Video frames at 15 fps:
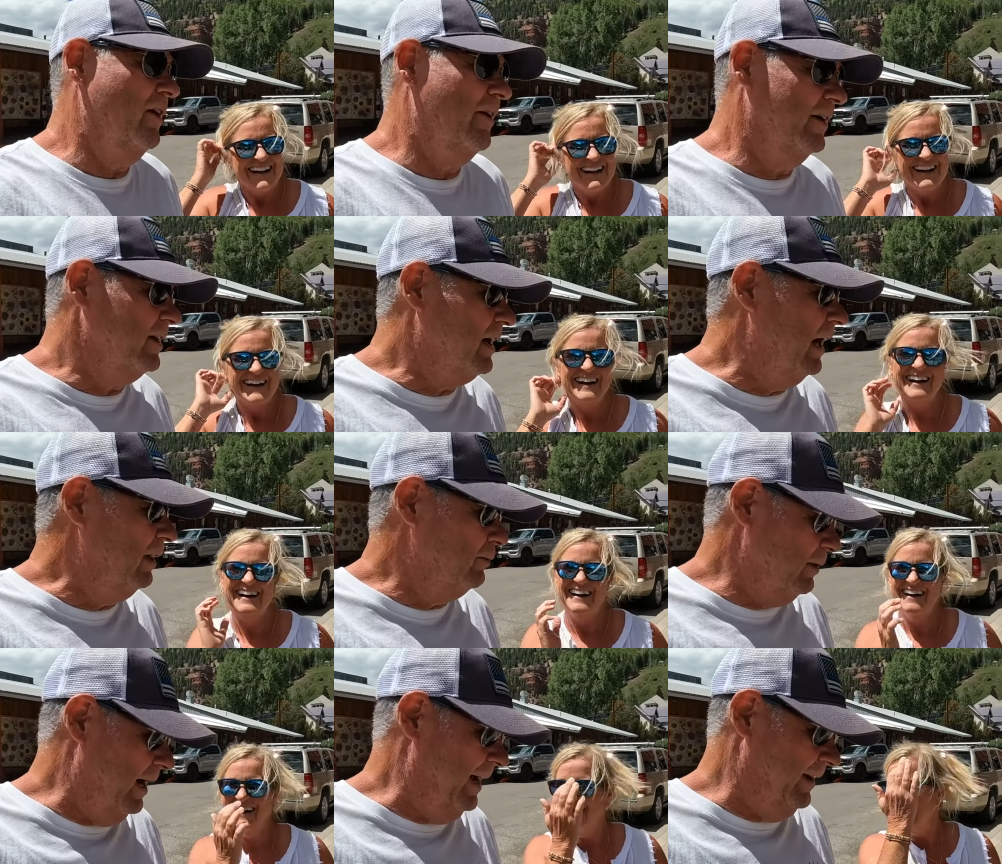Speaker 1: are in
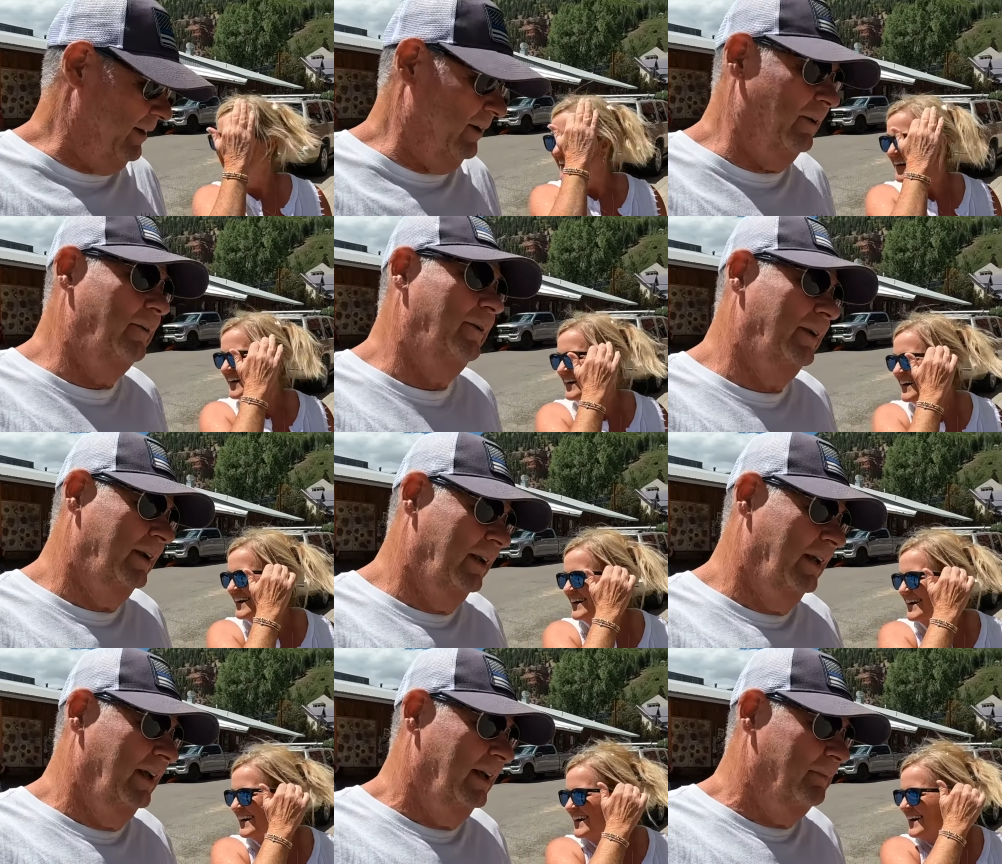Colorado.
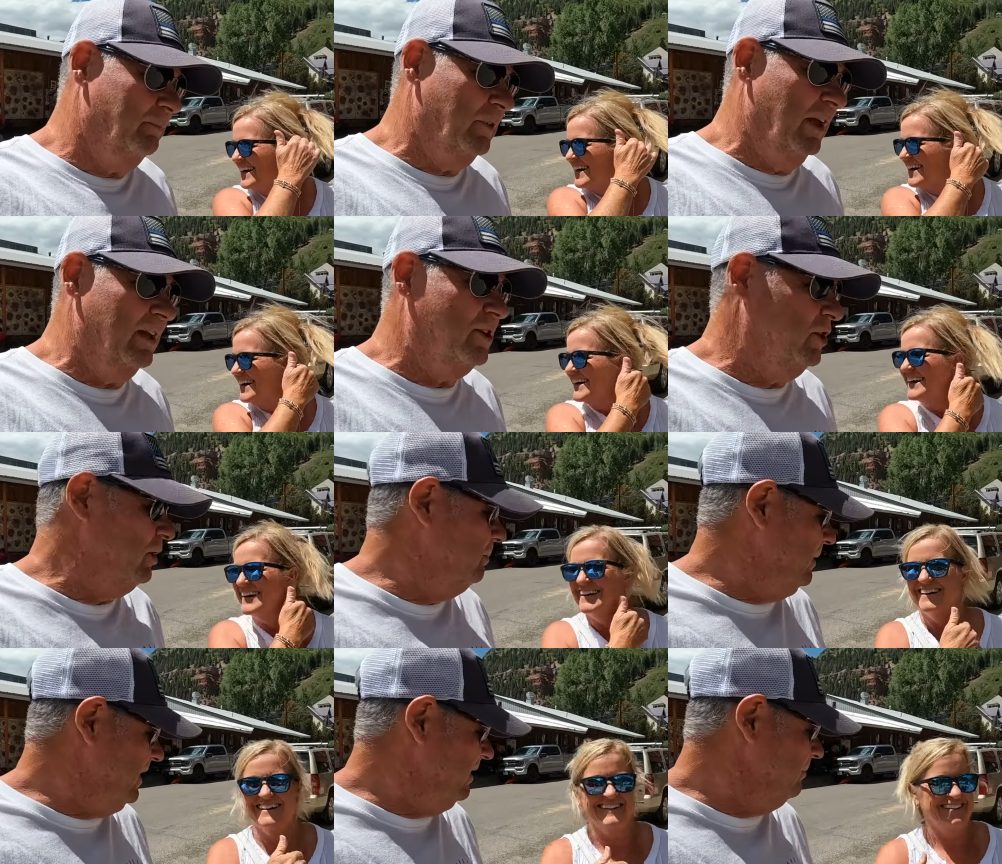It could have
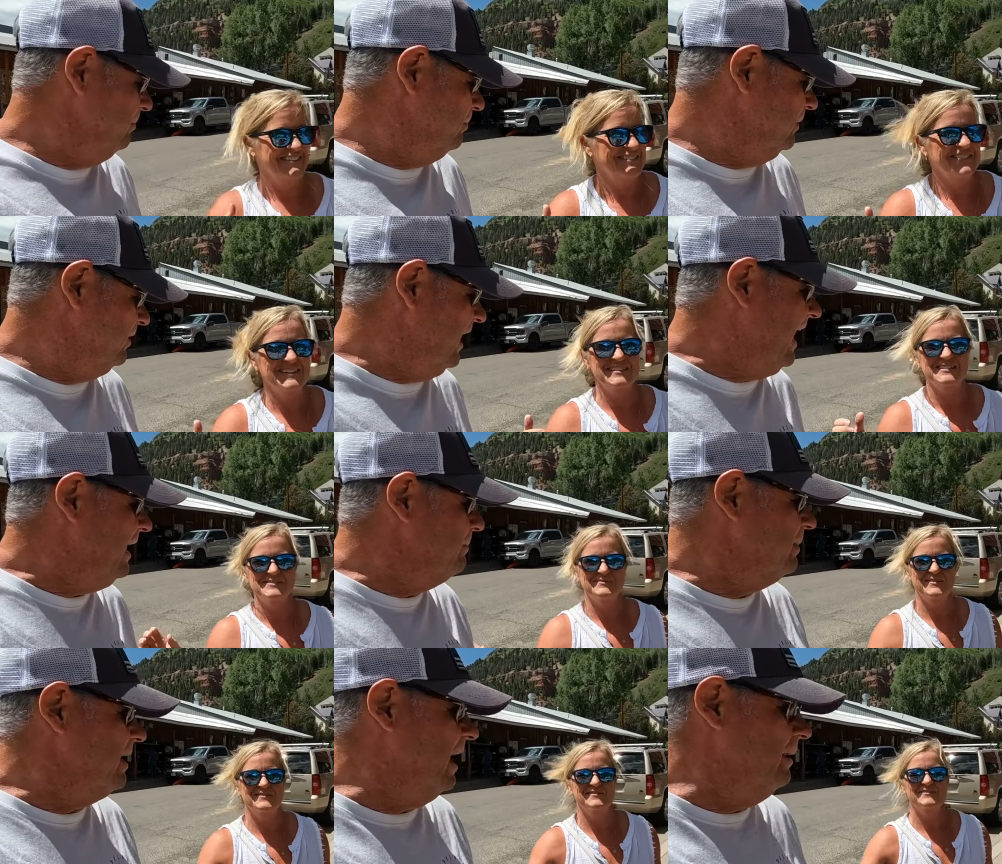been, they had
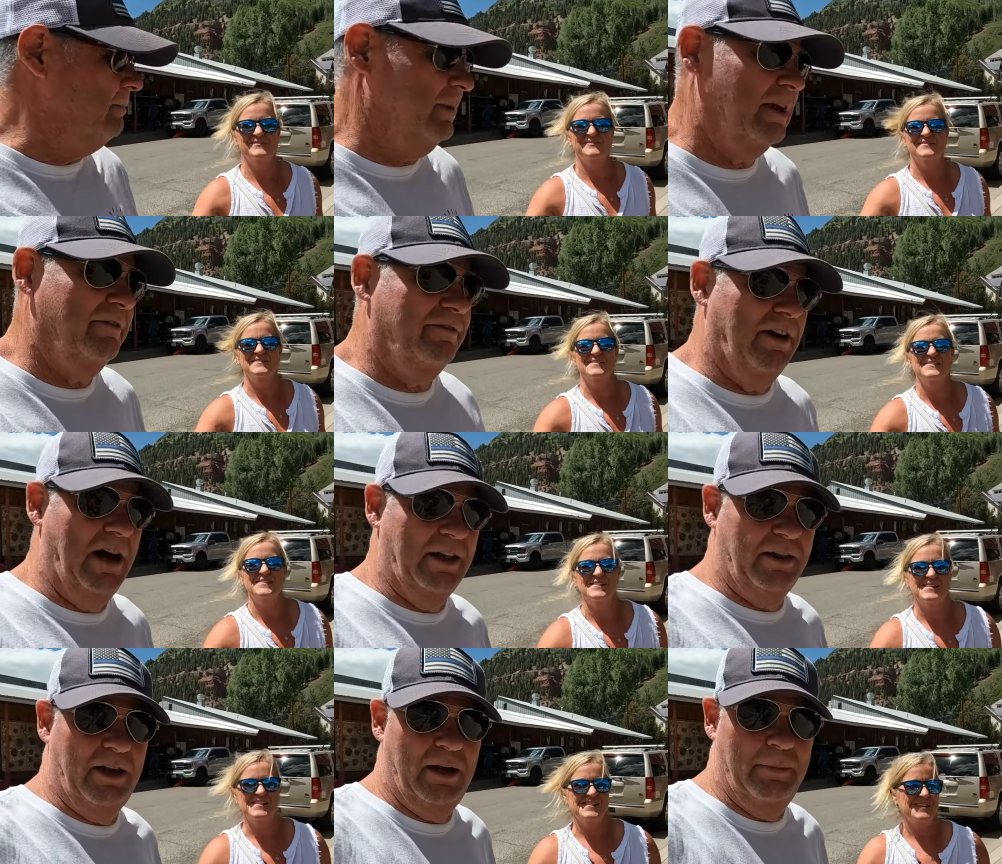Beyond Beef on
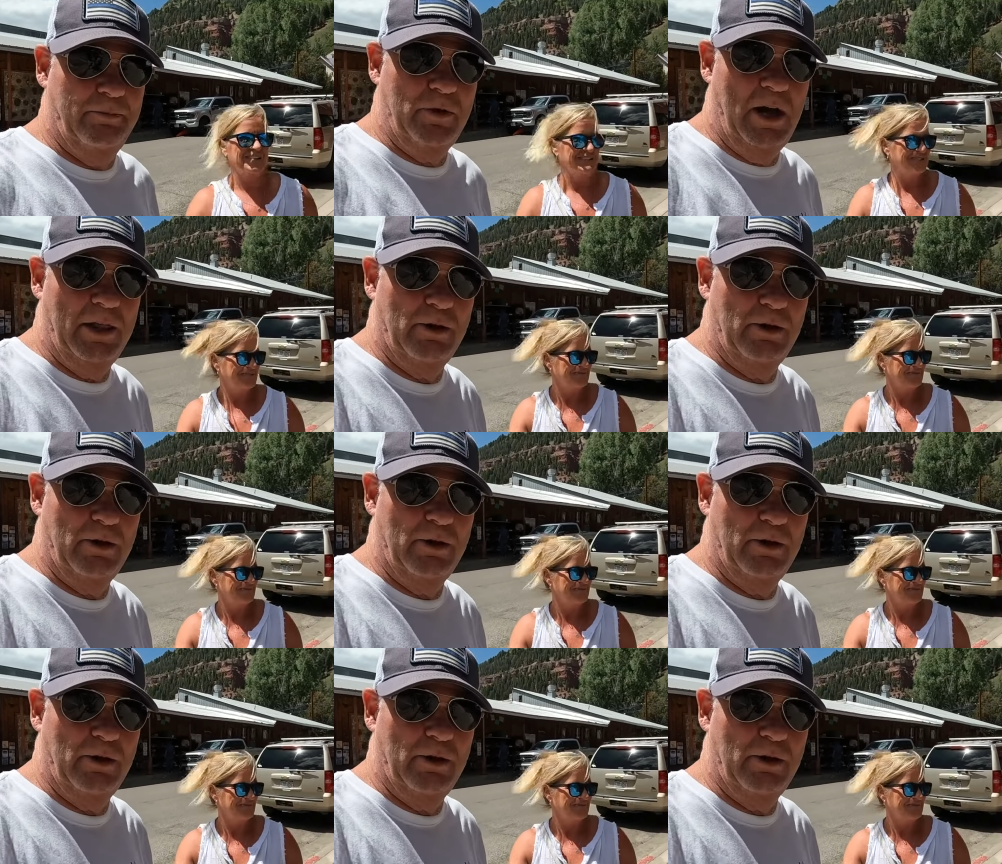the on